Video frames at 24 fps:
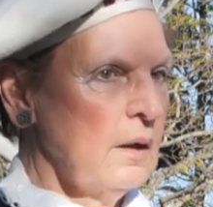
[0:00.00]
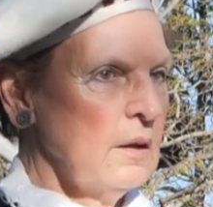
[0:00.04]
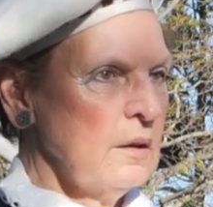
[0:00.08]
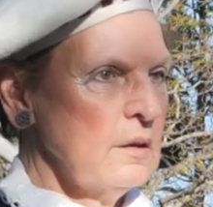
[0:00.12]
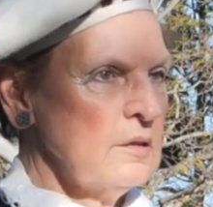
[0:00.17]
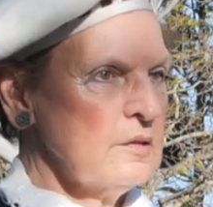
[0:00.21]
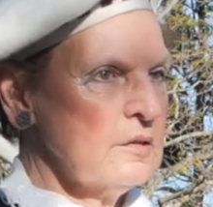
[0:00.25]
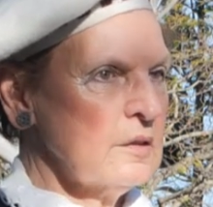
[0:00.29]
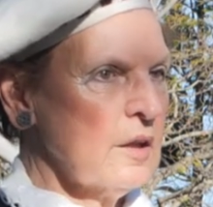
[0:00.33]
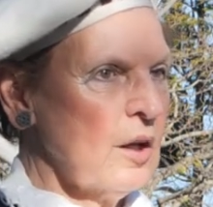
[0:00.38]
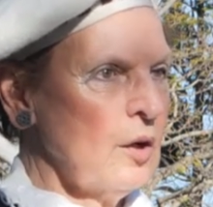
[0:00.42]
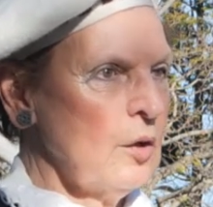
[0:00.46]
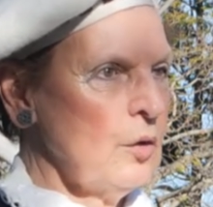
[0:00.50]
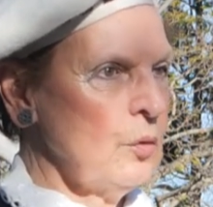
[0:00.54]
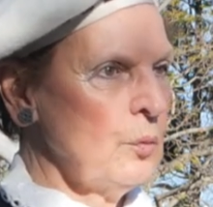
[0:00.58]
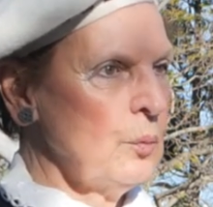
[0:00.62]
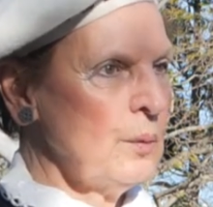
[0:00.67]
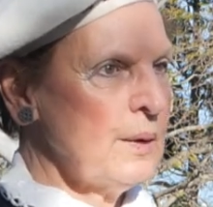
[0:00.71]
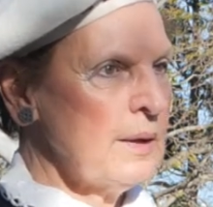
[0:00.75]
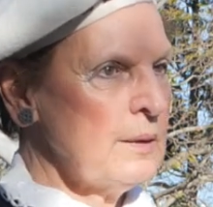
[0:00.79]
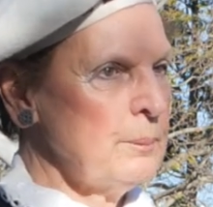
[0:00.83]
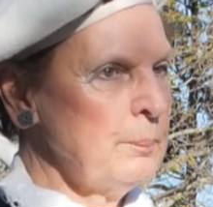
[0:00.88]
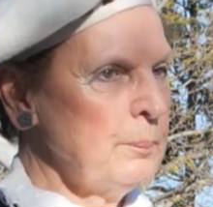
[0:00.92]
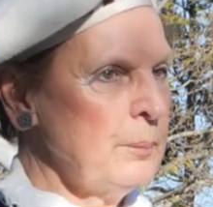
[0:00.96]
So
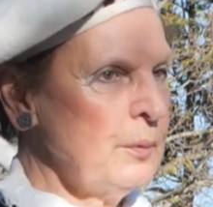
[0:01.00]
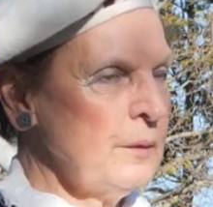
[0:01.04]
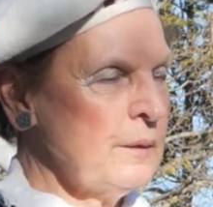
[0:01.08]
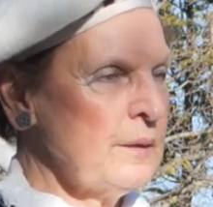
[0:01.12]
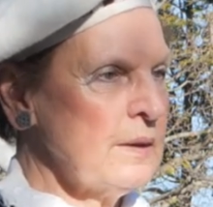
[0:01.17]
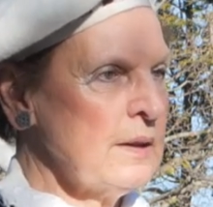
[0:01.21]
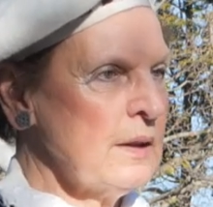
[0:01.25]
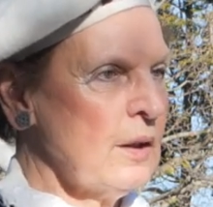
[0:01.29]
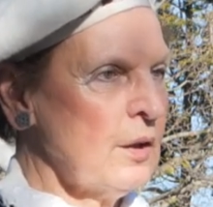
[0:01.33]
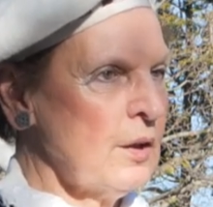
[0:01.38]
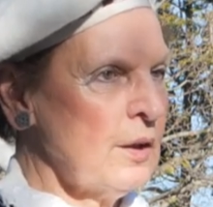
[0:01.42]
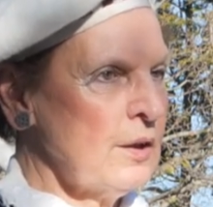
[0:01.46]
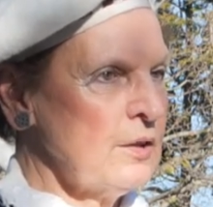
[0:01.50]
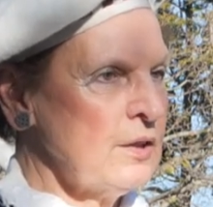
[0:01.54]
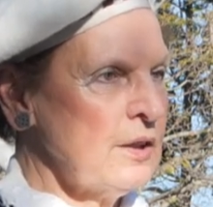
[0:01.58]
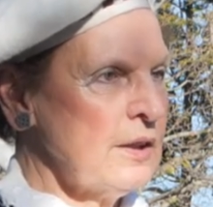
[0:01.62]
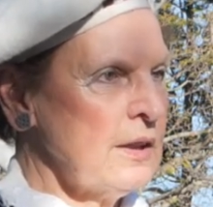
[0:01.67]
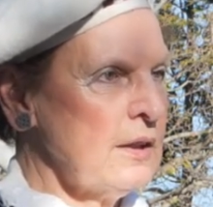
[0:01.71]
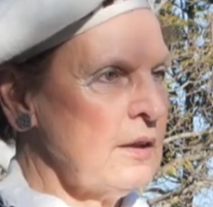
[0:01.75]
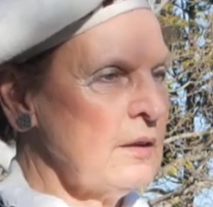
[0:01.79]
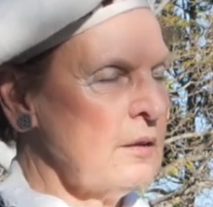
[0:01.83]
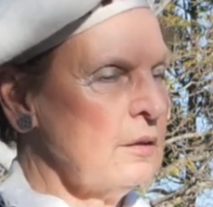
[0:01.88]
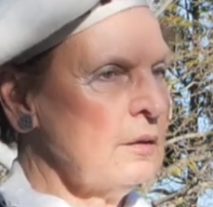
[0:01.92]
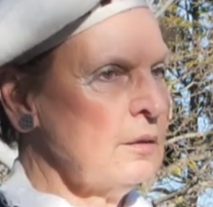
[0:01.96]
we put the
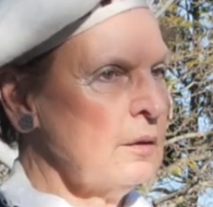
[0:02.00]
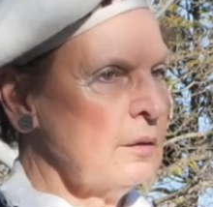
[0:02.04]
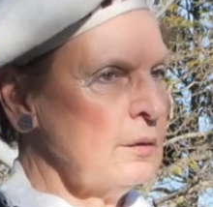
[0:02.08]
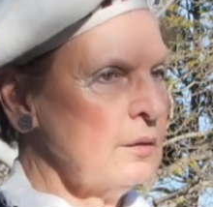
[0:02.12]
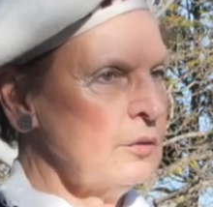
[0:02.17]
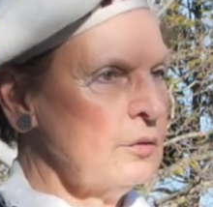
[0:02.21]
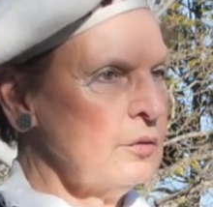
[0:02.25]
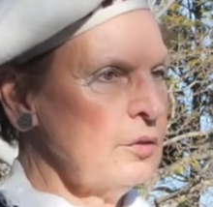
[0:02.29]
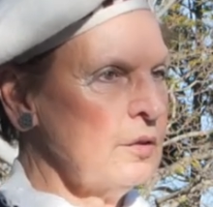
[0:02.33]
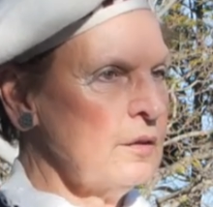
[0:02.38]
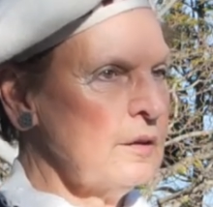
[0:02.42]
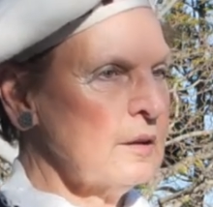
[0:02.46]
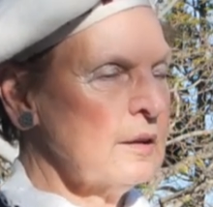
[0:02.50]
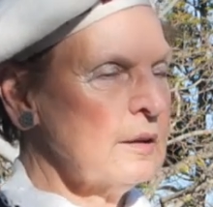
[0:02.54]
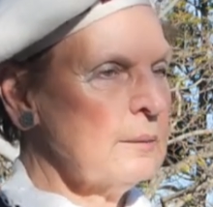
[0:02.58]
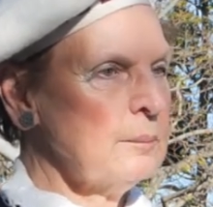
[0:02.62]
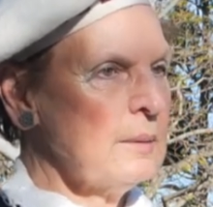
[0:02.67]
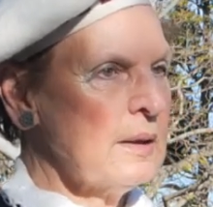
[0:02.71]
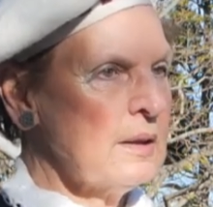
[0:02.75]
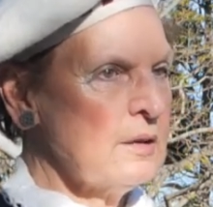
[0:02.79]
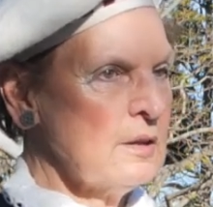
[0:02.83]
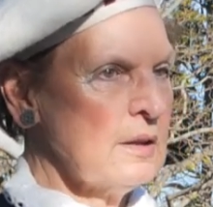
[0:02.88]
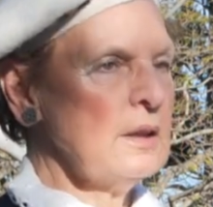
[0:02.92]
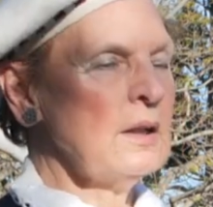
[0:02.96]
idea to the
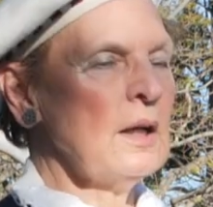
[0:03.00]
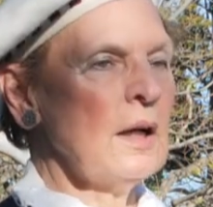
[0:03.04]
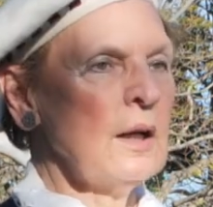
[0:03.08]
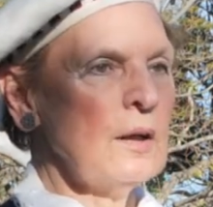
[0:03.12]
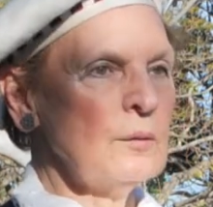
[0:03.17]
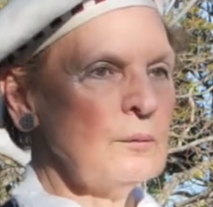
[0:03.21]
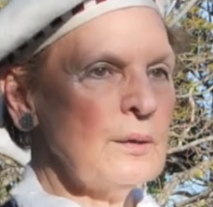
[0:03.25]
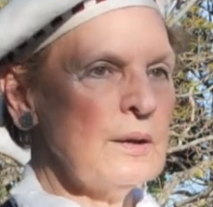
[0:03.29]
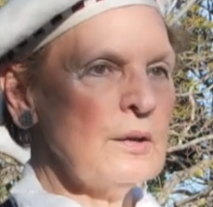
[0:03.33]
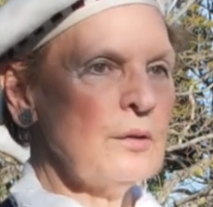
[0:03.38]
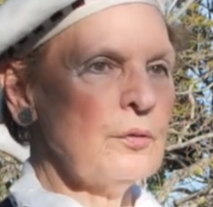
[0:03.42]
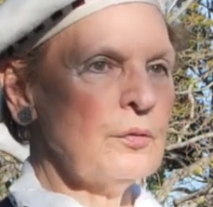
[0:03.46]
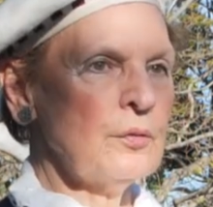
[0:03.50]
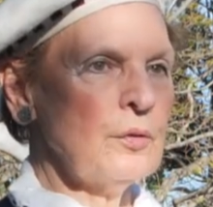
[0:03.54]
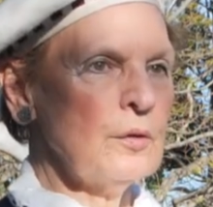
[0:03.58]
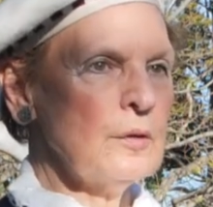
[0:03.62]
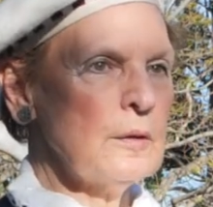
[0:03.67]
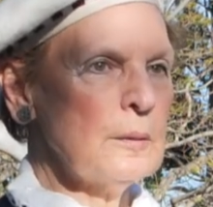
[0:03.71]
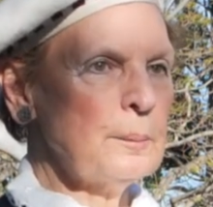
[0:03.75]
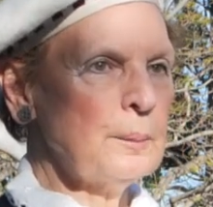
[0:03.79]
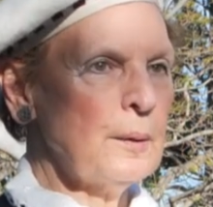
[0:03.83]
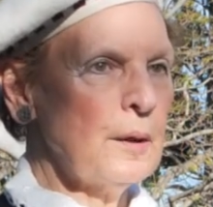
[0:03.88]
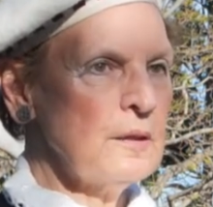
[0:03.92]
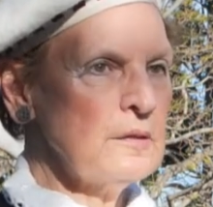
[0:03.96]
committee and went through
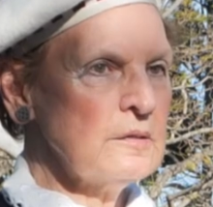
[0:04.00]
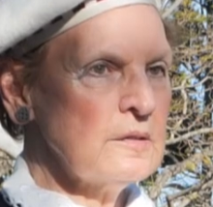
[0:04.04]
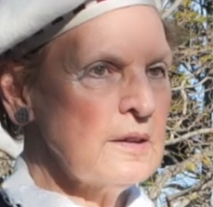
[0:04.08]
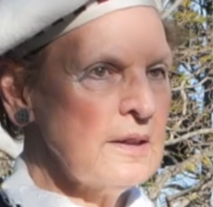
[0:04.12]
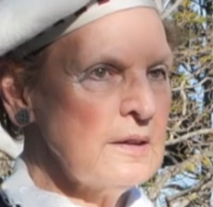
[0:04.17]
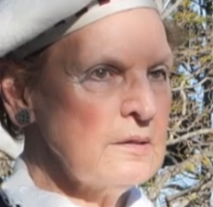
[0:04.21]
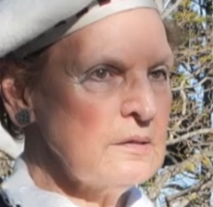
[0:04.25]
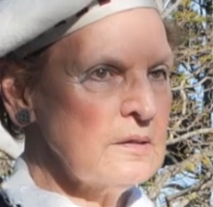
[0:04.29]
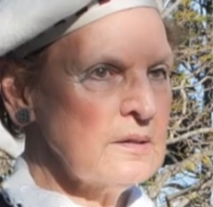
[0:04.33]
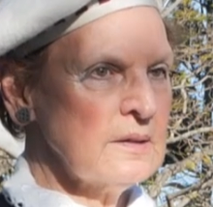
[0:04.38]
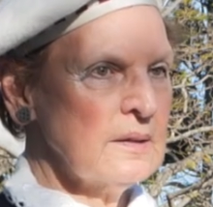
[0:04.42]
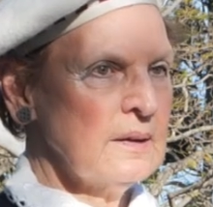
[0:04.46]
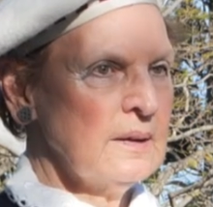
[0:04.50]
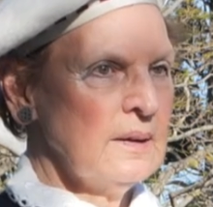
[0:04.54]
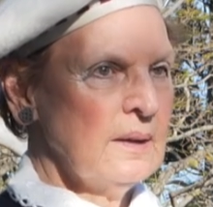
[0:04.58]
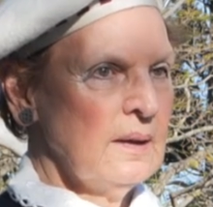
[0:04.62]
the process.